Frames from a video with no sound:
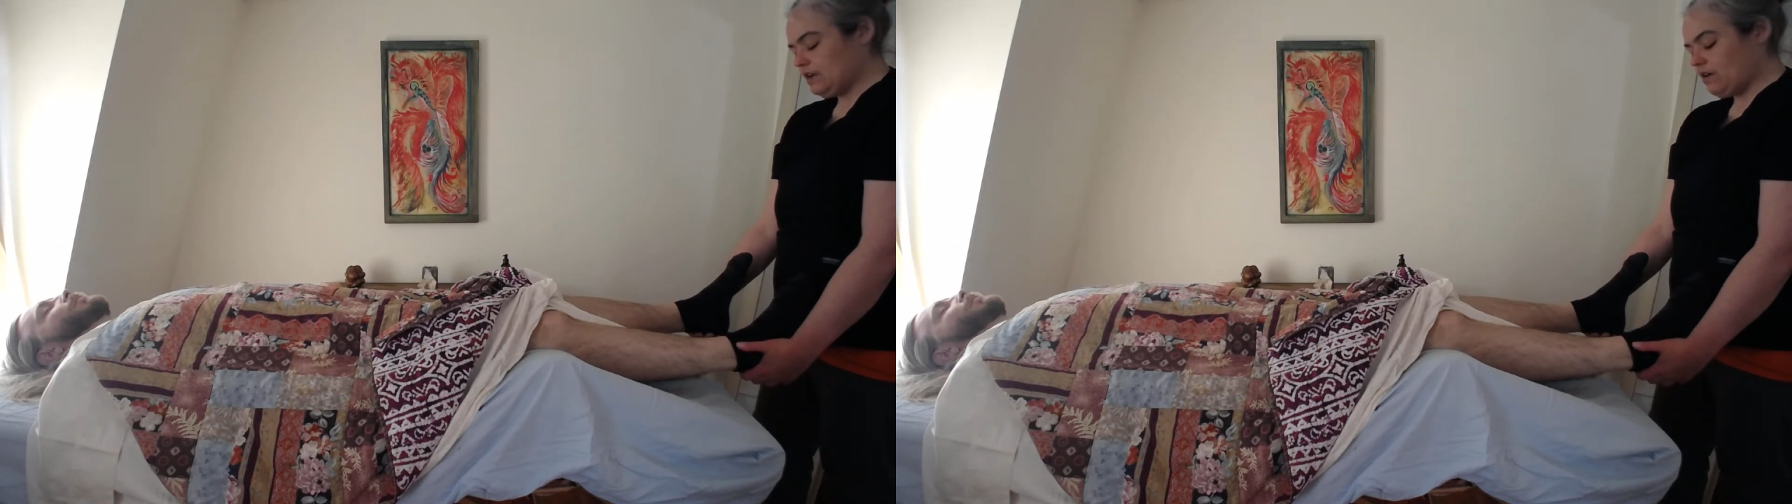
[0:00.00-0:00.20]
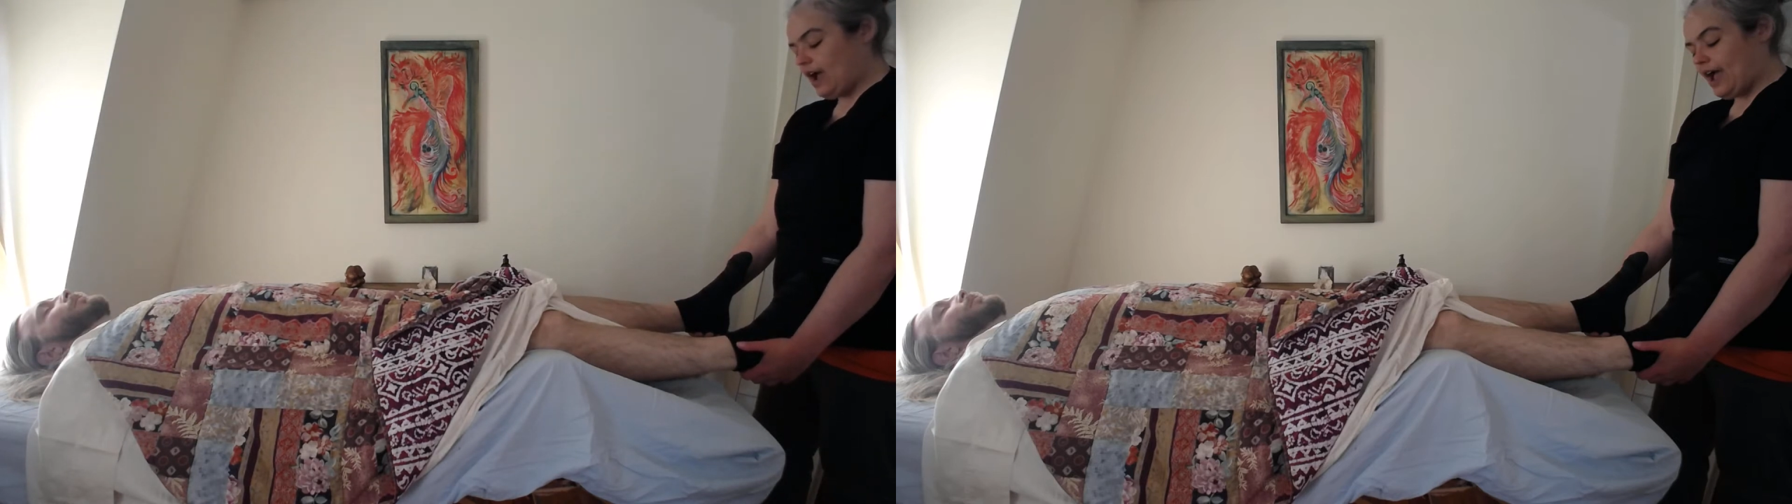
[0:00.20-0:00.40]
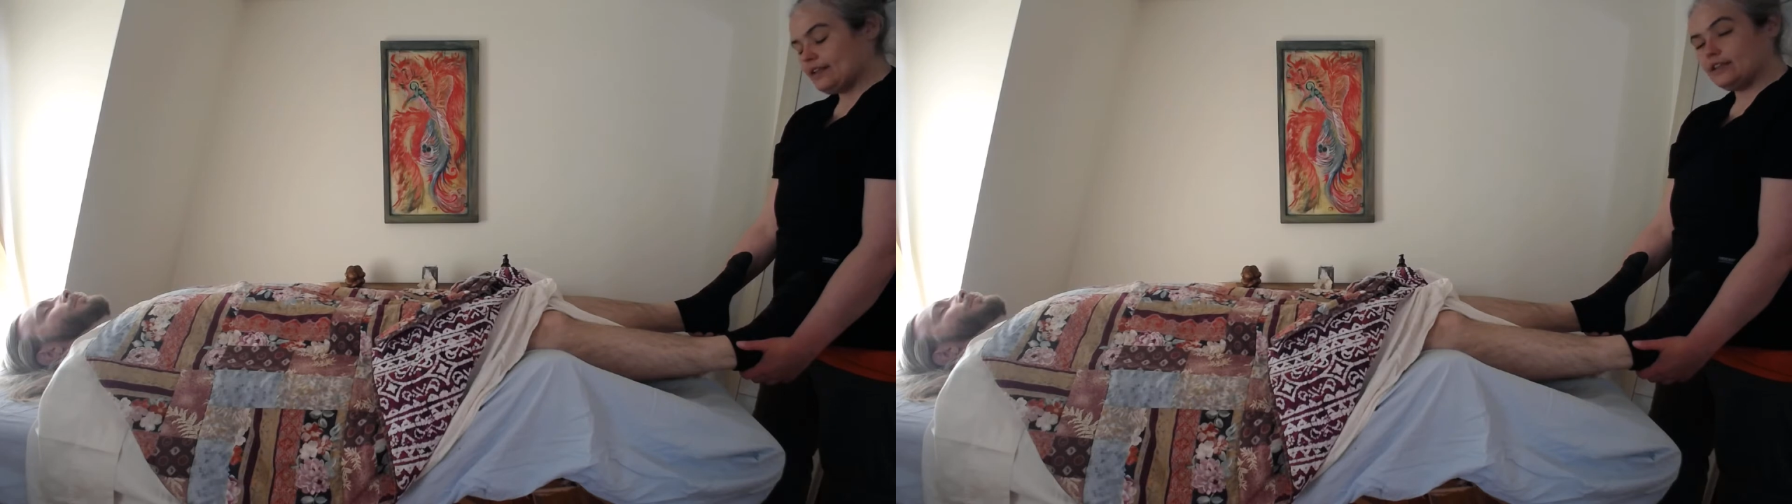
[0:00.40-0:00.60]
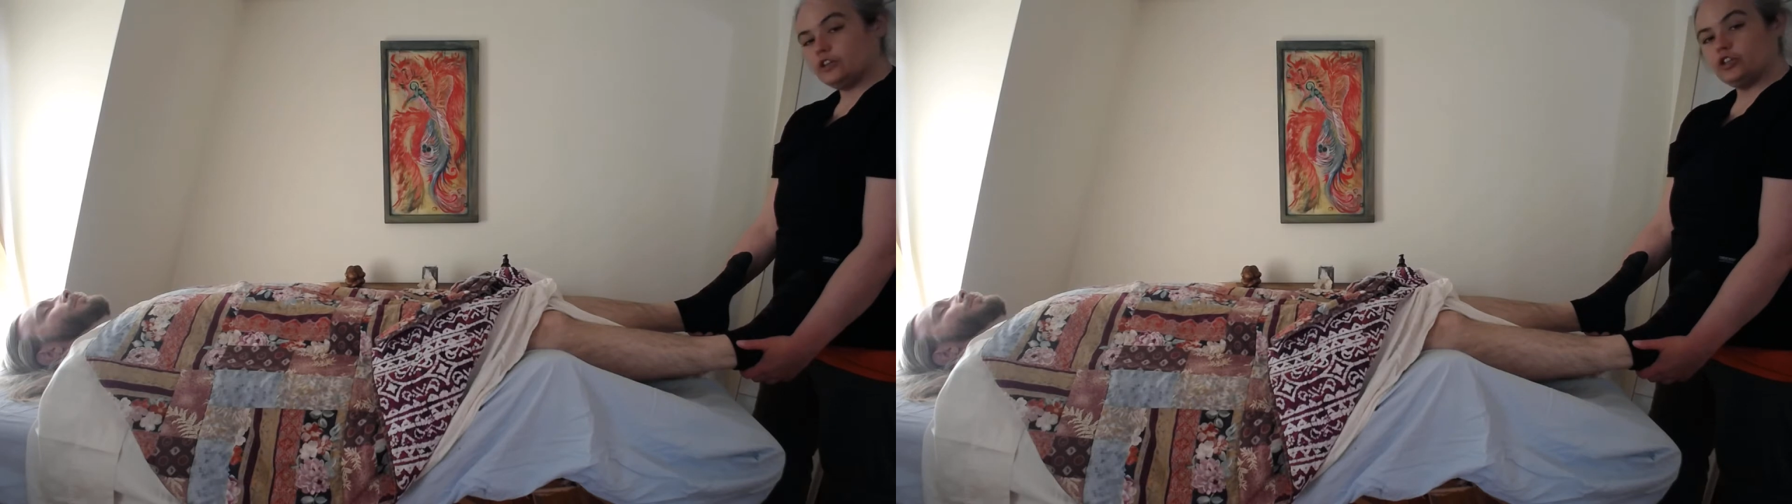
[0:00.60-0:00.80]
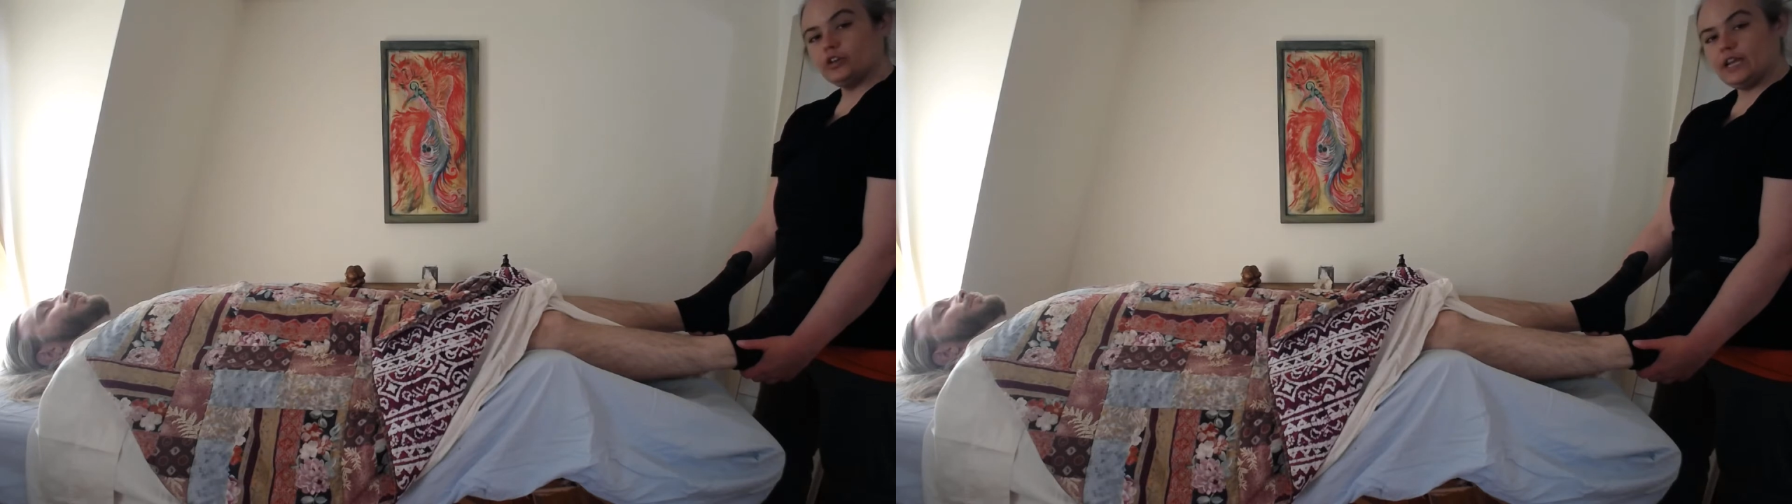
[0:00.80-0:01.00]
as I
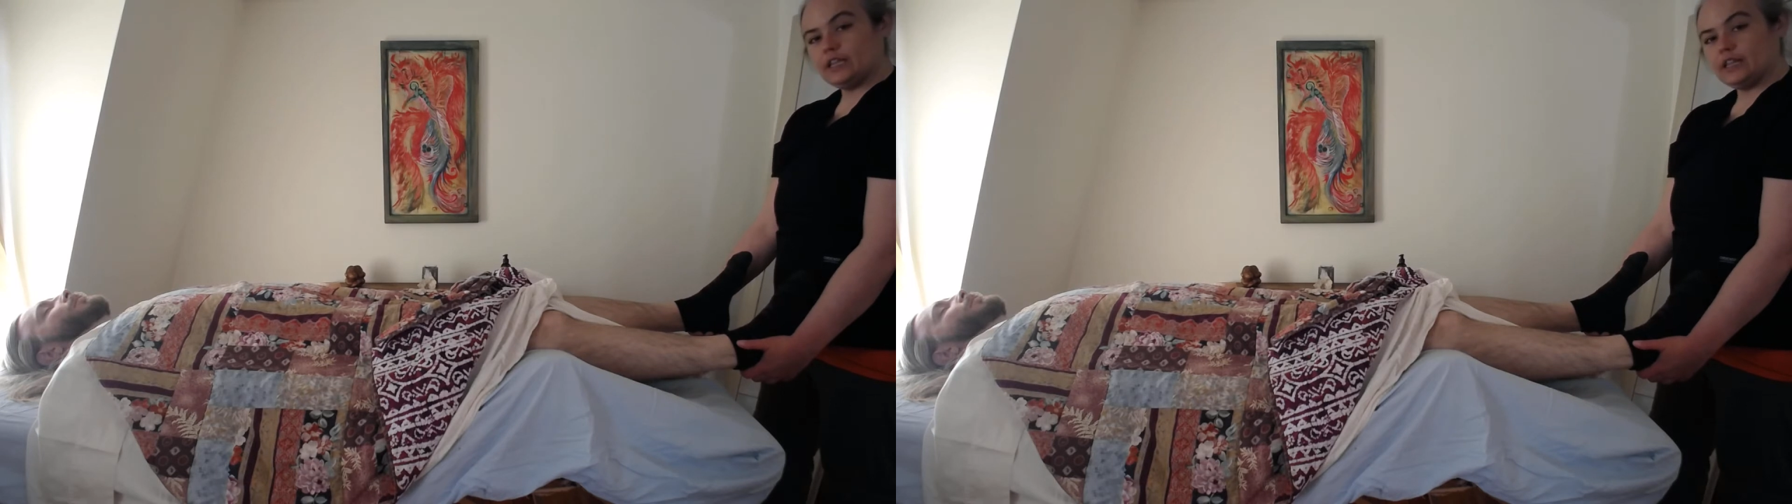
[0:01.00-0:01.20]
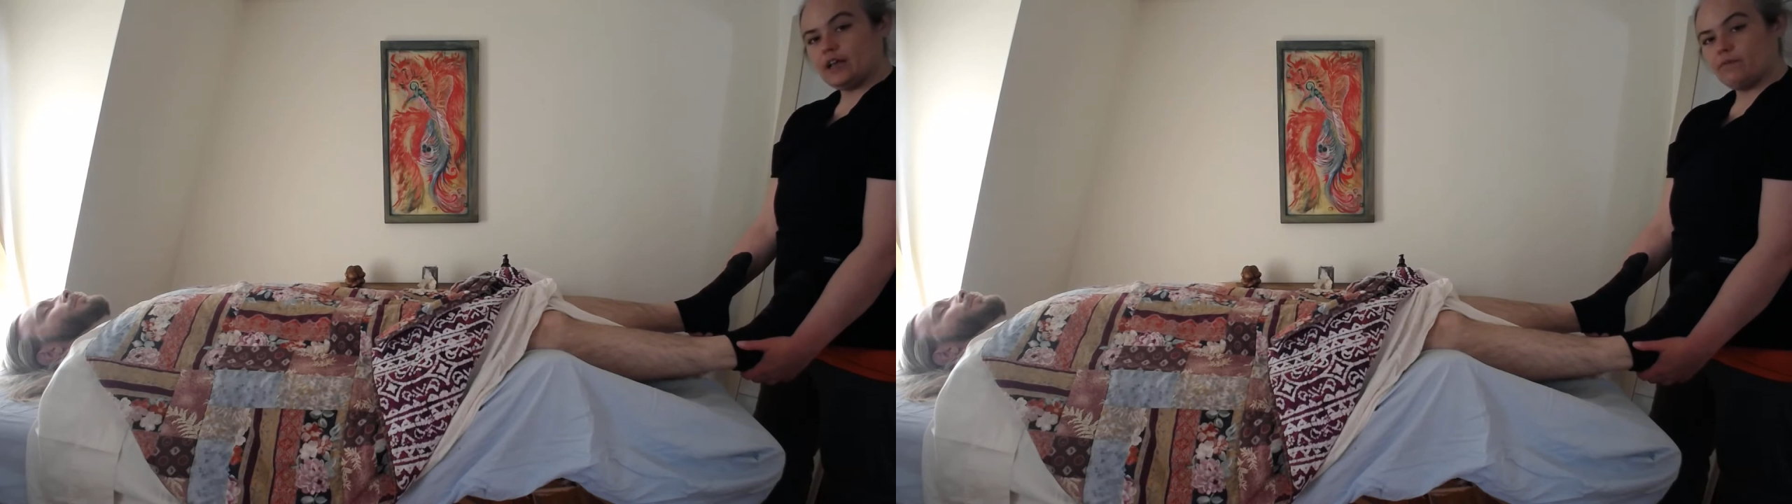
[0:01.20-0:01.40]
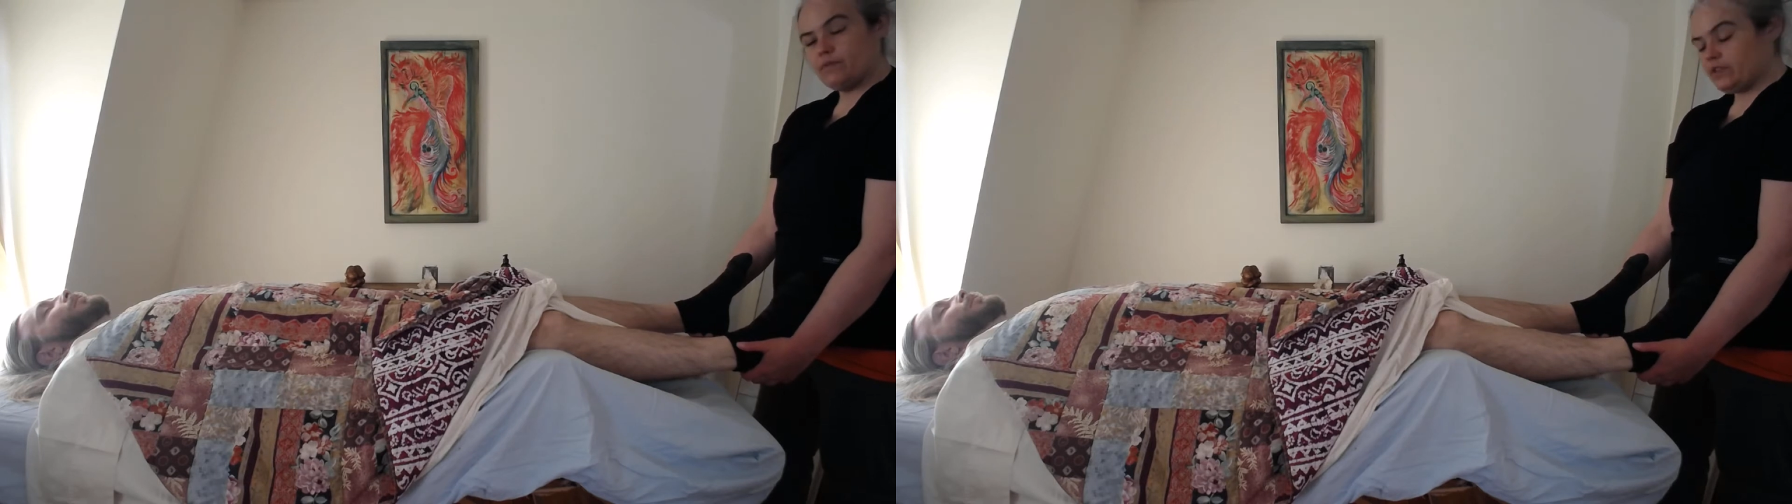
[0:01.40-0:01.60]
straighten them